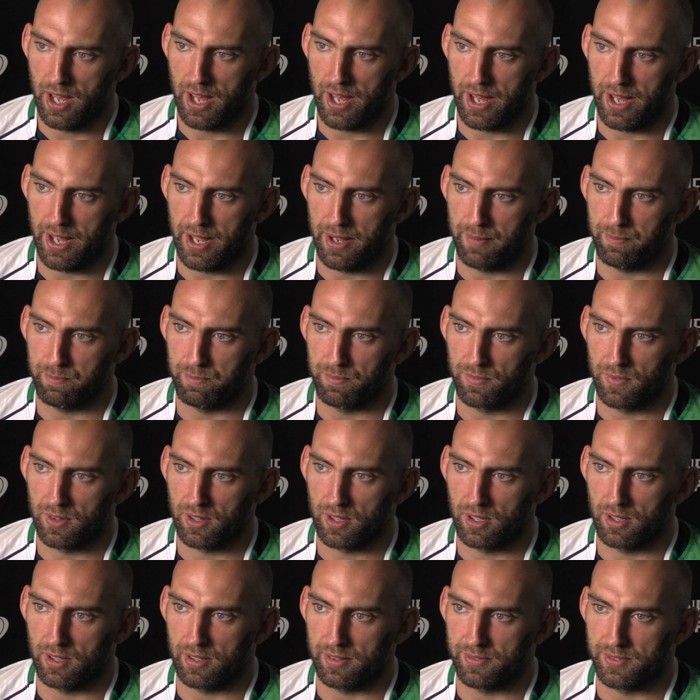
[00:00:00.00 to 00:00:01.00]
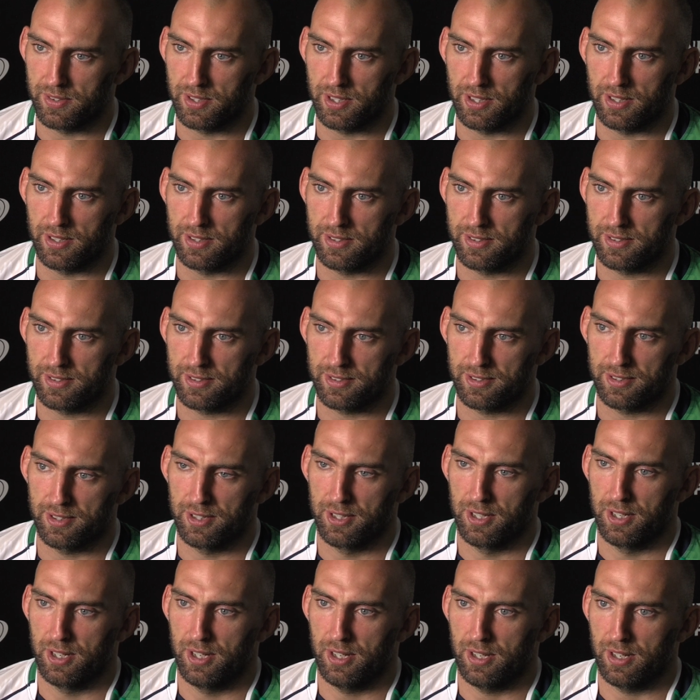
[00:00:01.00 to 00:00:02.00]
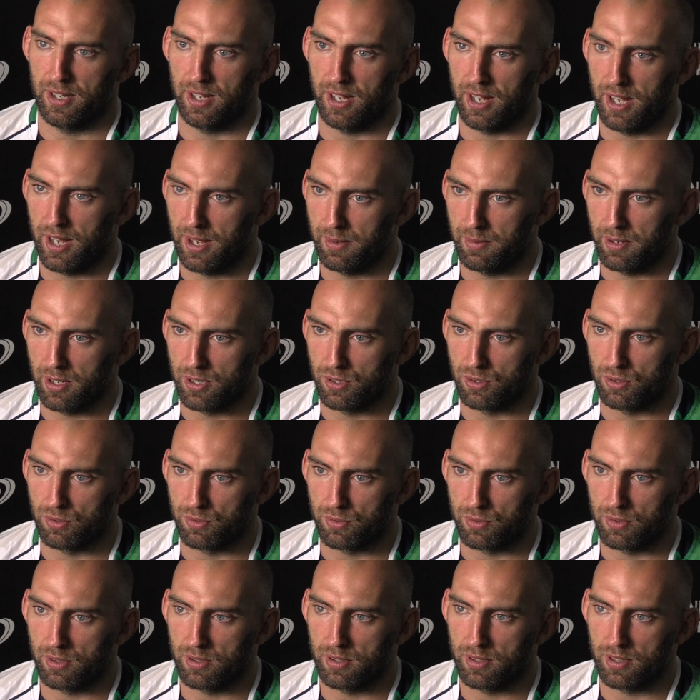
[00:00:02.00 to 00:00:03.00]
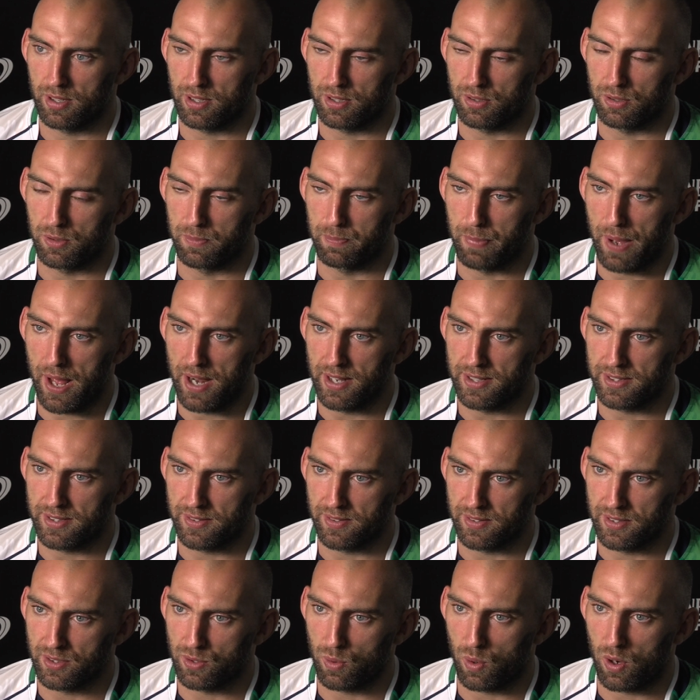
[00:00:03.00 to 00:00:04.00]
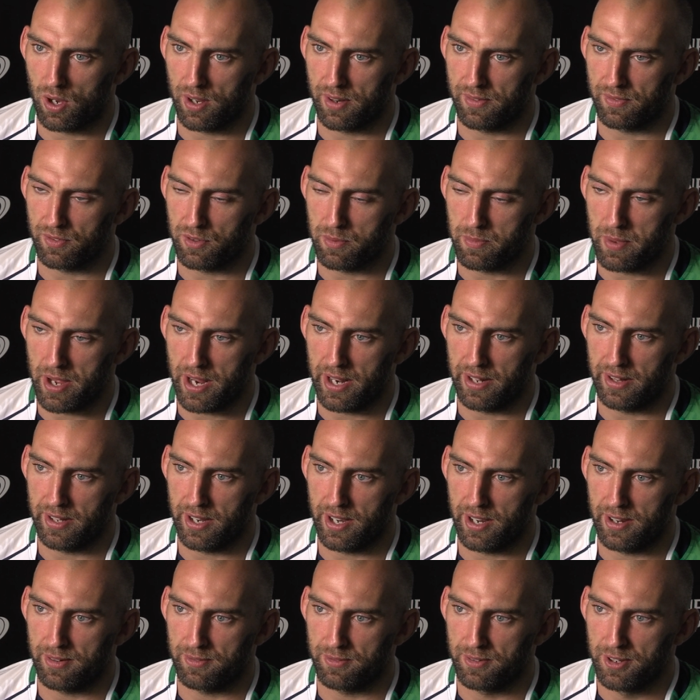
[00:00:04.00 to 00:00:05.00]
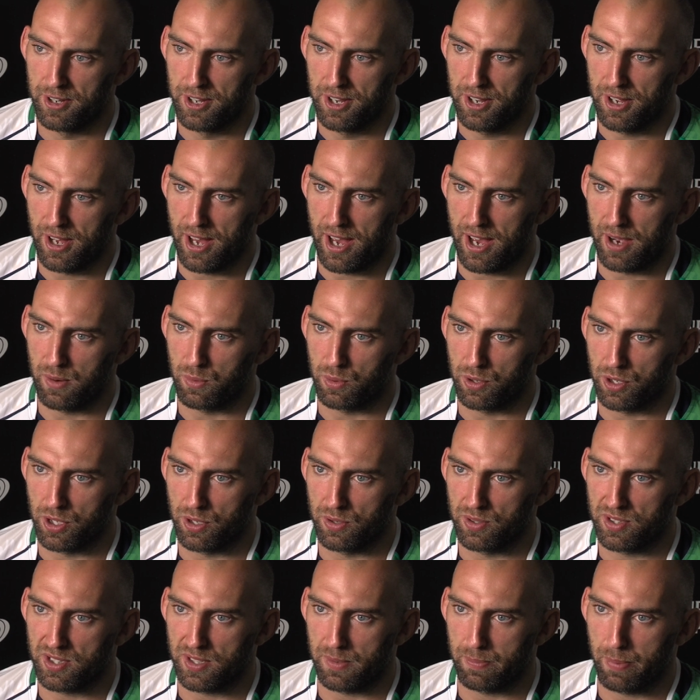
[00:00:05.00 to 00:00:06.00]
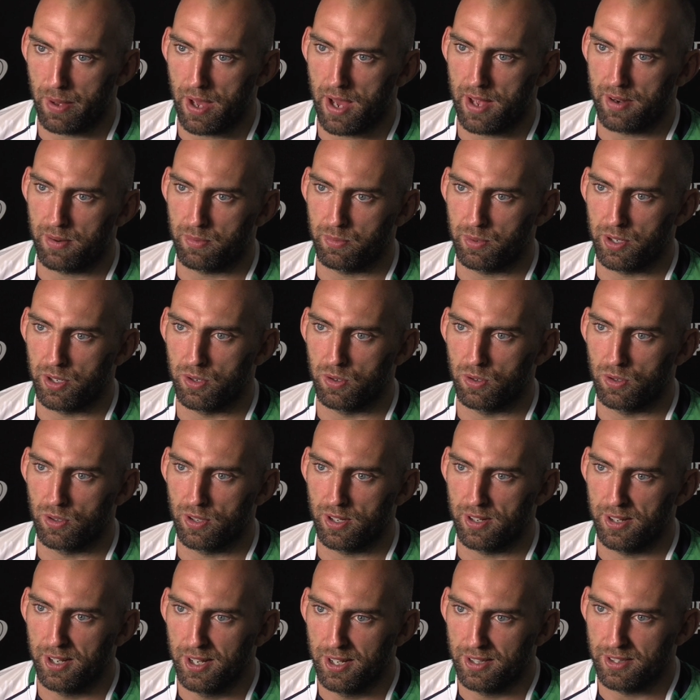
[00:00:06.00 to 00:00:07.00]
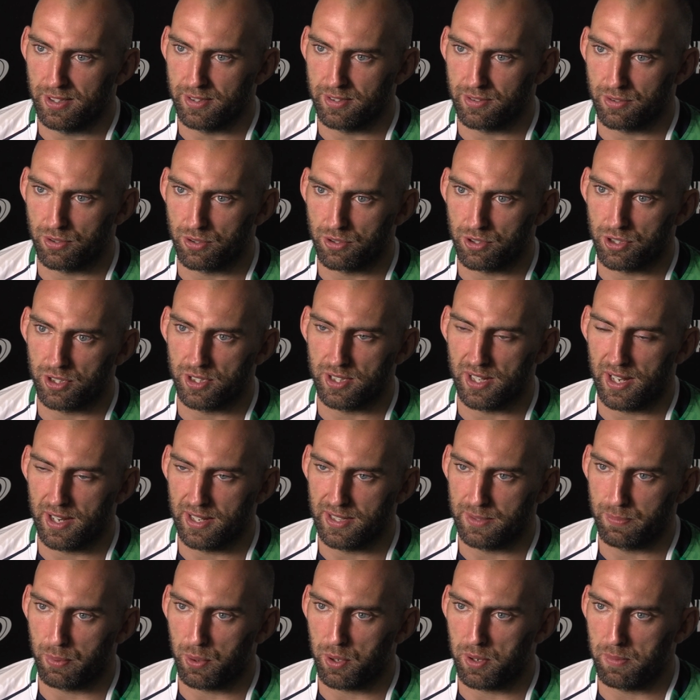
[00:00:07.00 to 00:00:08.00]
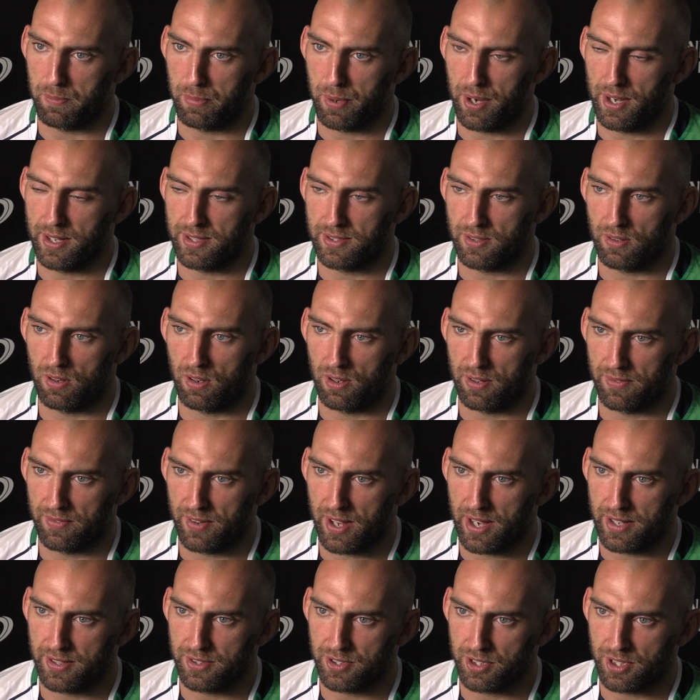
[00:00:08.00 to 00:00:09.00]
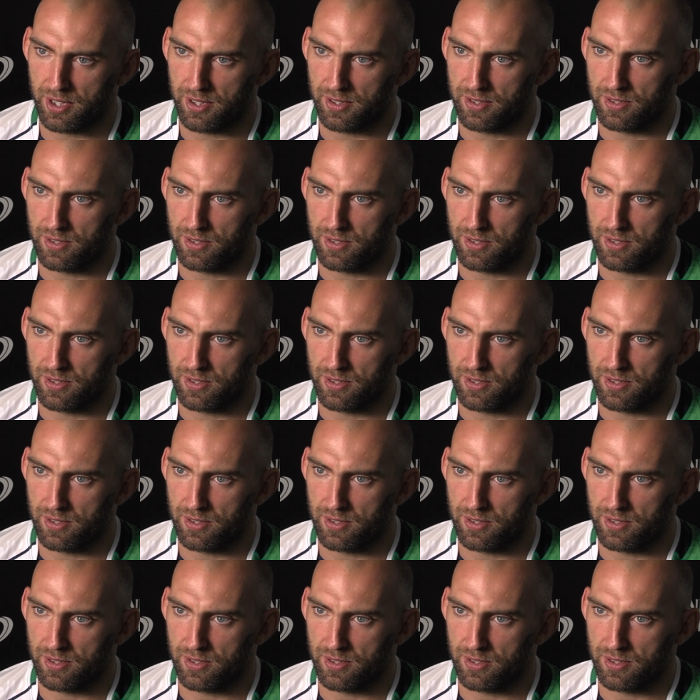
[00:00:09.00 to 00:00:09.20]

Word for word: Um, obviously there's uh, a good a good balance of the squad have remained there. And, uh, we're used to Pat, and we know the, the structures that he's put in place all of last year.